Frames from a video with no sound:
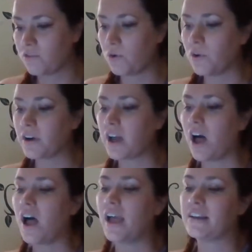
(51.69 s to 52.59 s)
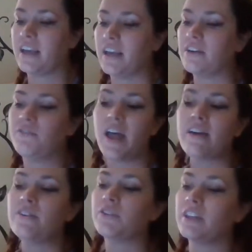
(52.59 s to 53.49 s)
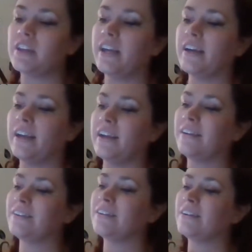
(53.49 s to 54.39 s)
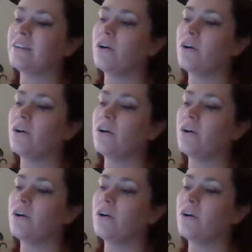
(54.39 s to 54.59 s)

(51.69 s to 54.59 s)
for God gave everything.